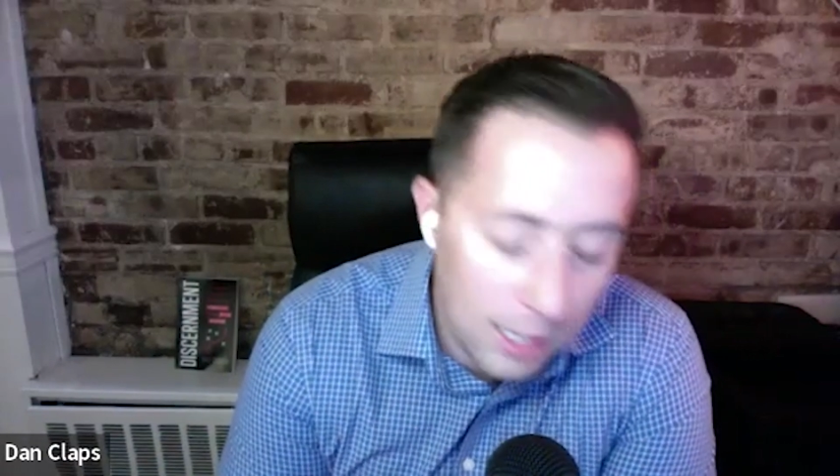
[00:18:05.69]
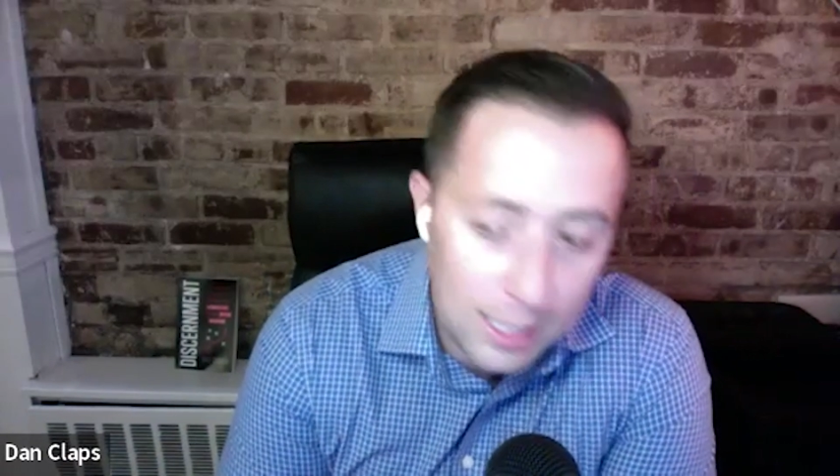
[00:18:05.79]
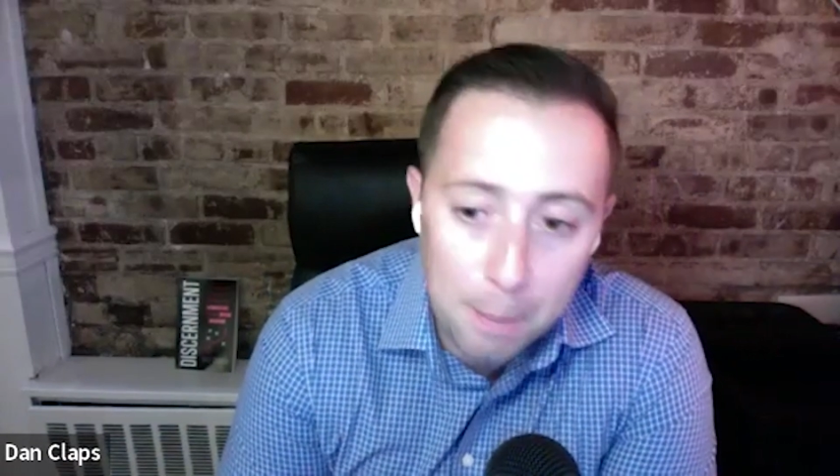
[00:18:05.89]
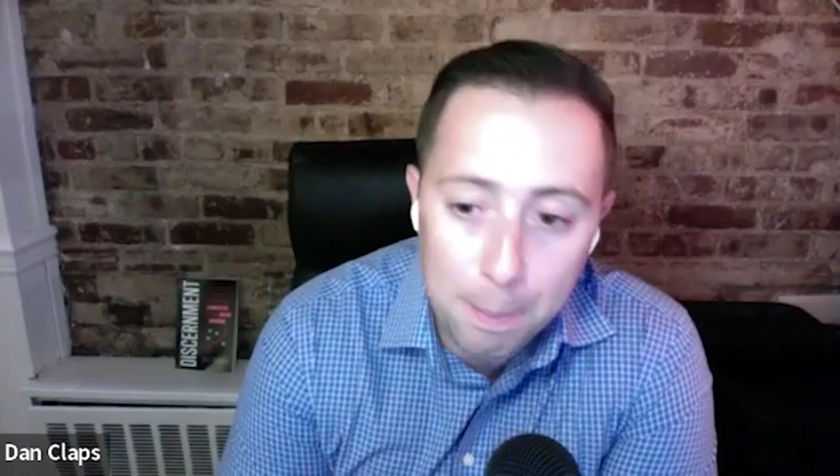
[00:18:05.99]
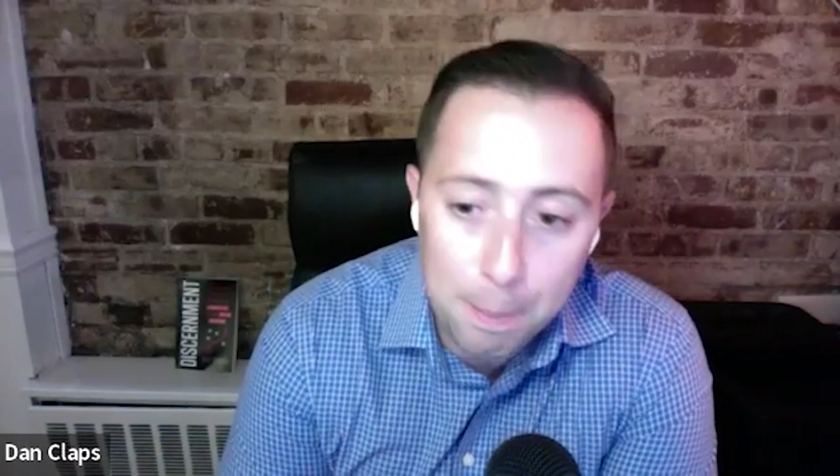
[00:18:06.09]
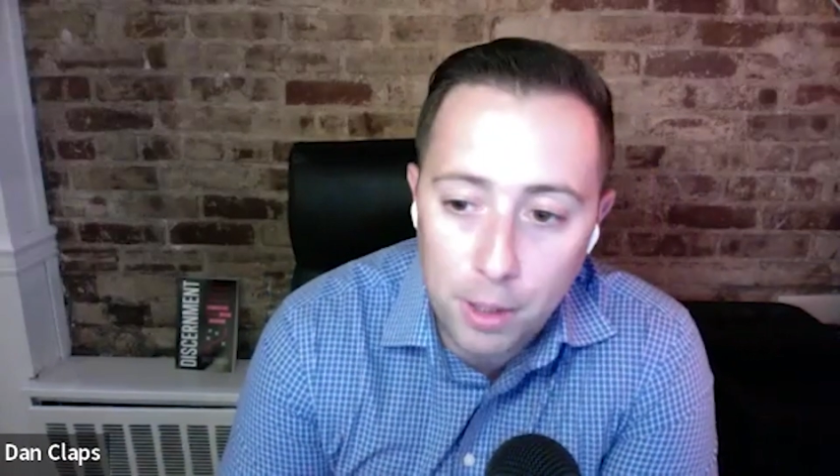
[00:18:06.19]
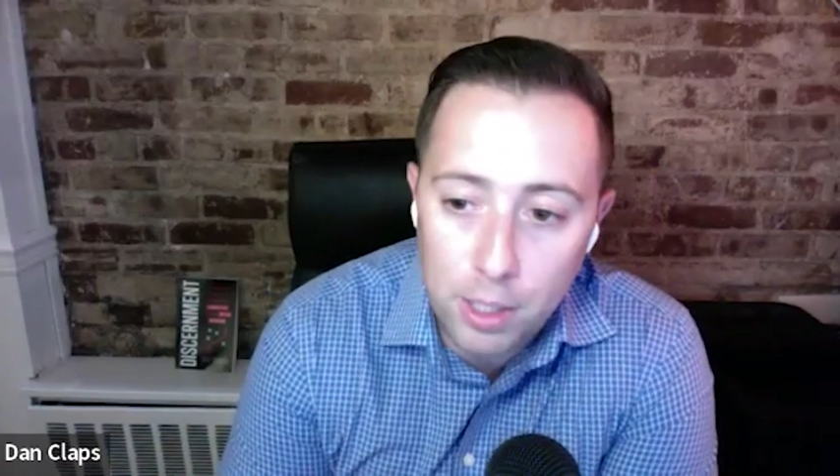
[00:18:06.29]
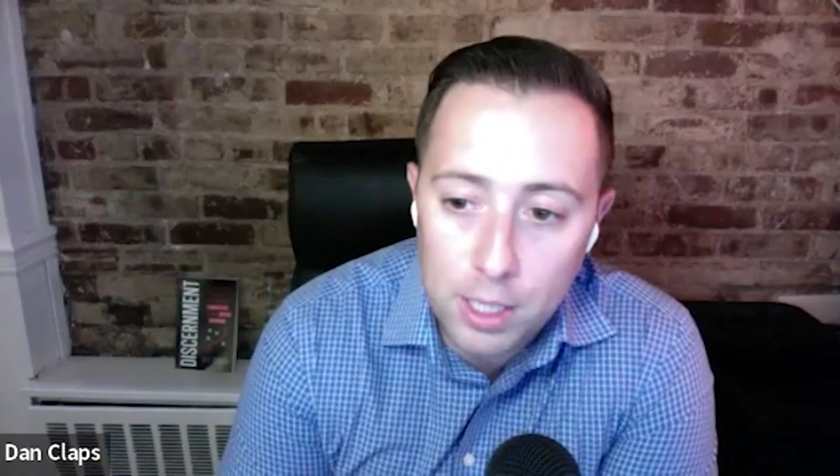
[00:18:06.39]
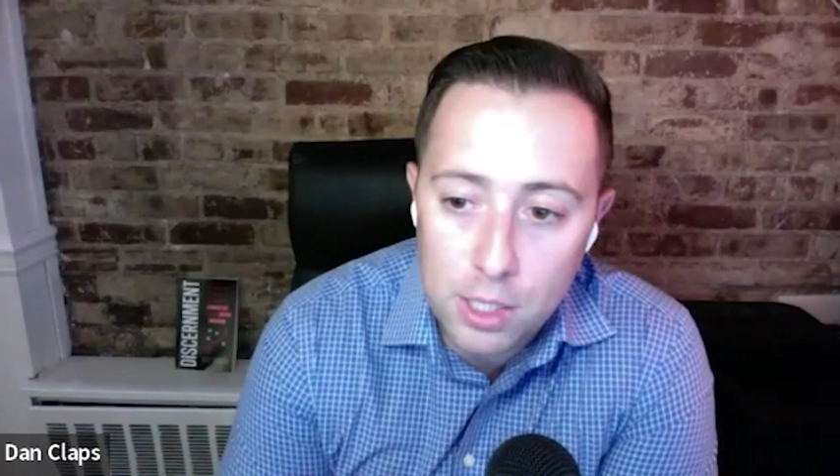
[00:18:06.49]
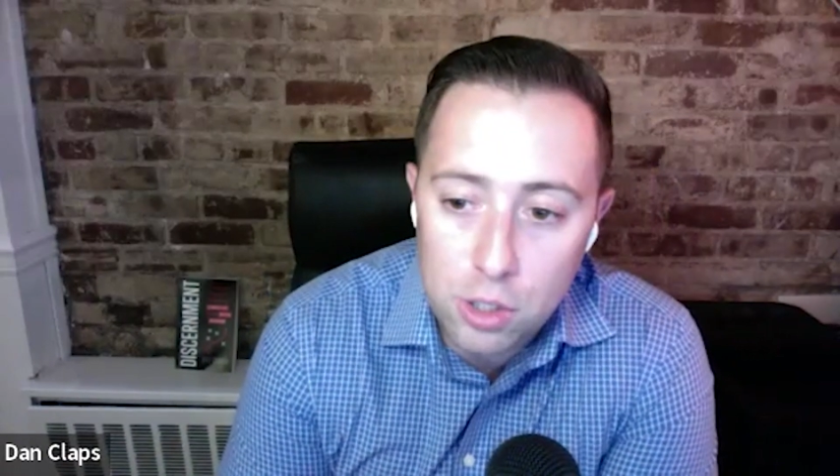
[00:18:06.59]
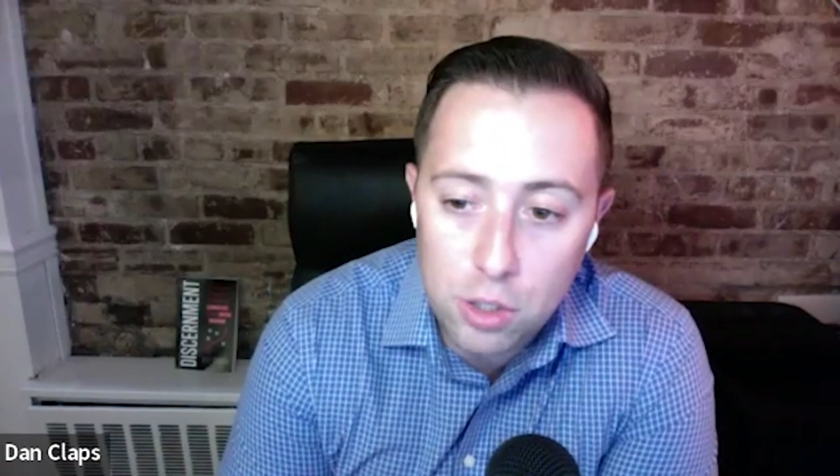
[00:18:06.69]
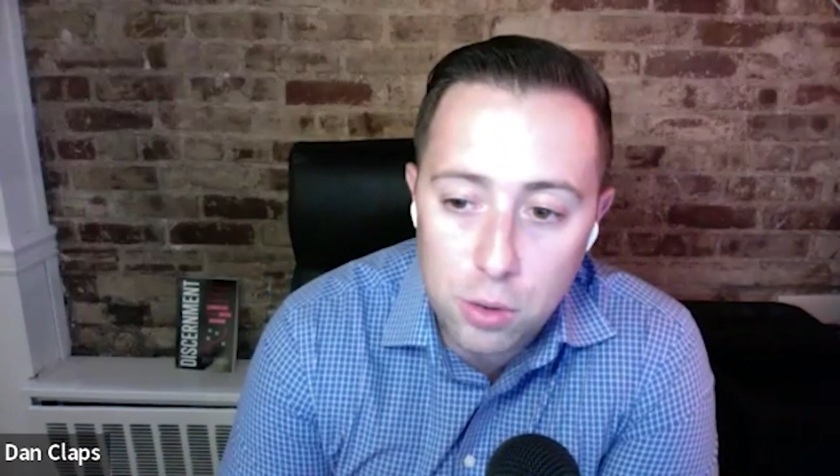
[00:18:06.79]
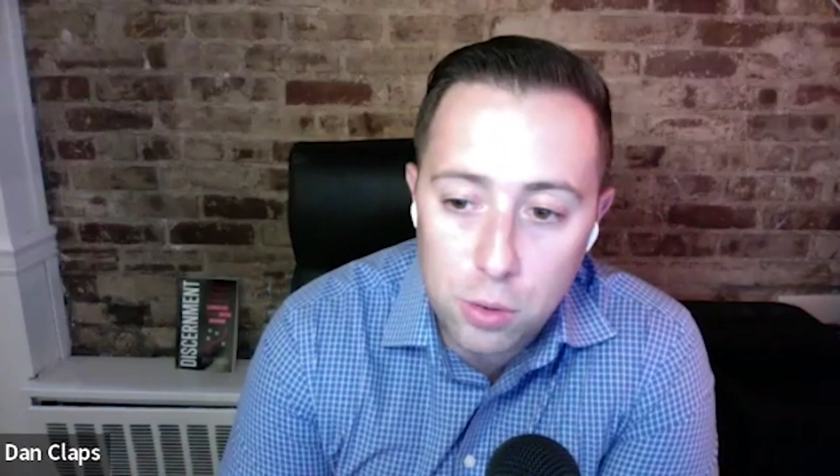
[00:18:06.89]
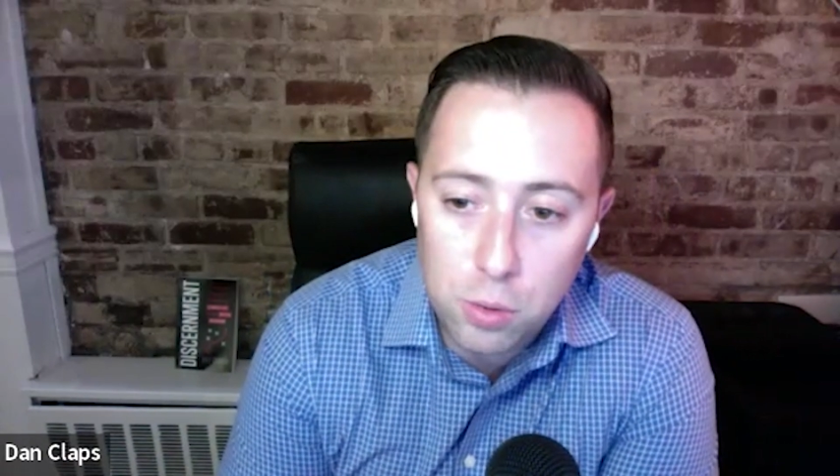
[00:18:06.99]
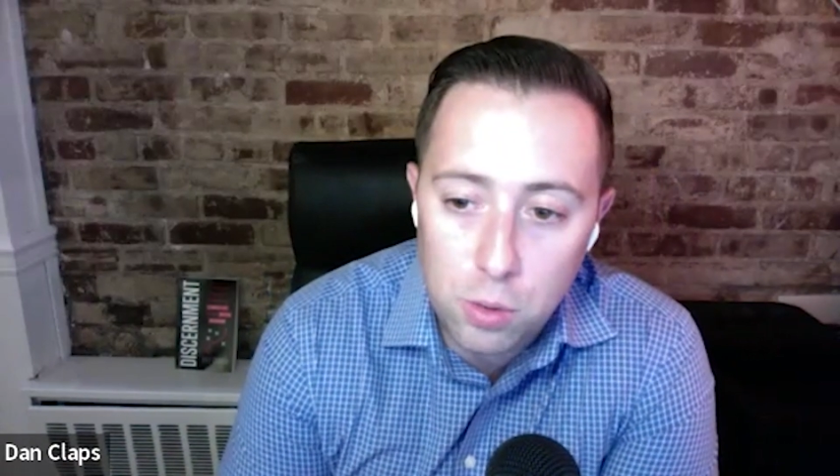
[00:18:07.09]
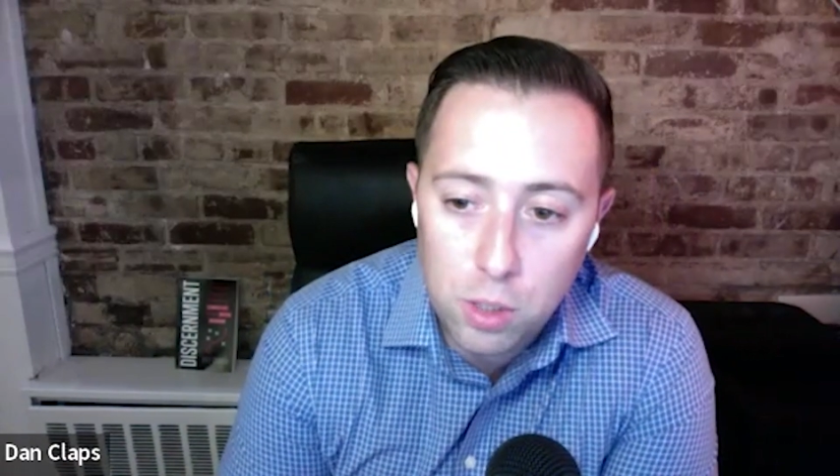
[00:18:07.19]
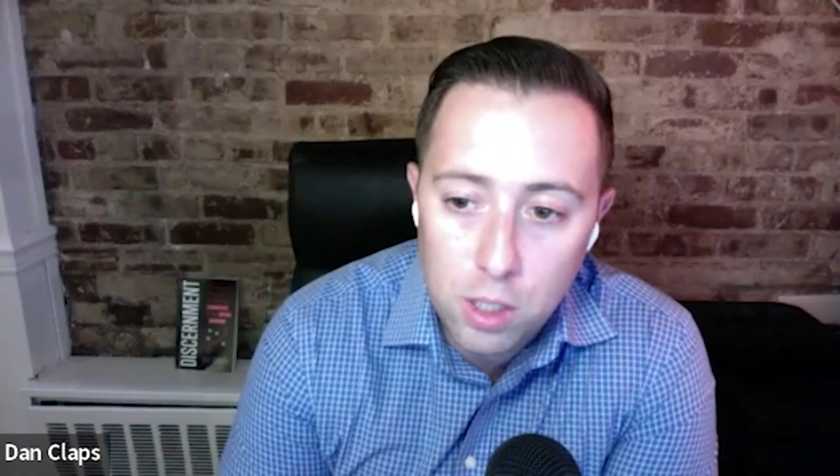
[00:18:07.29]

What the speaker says: the ability to